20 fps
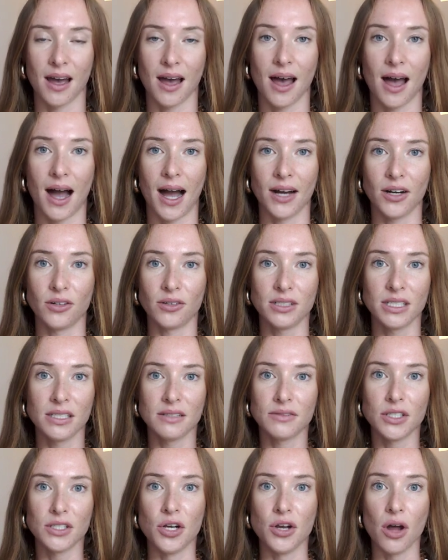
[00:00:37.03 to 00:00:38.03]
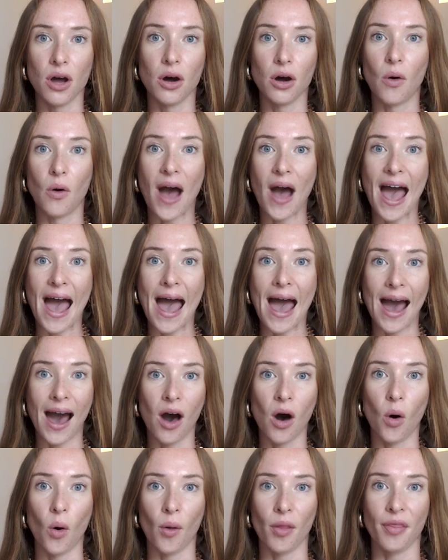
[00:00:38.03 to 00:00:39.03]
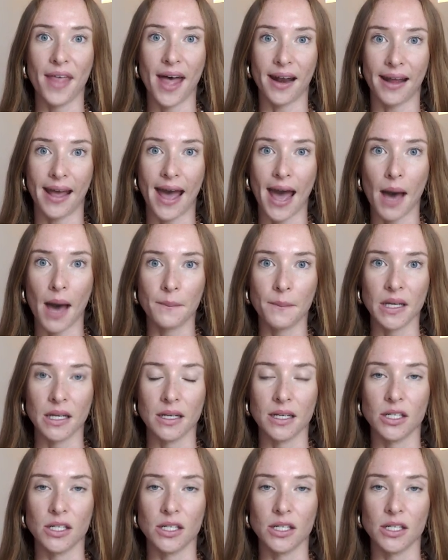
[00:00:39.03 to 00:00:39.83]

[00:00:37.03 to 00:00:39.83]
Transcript: I don't even know how that happened.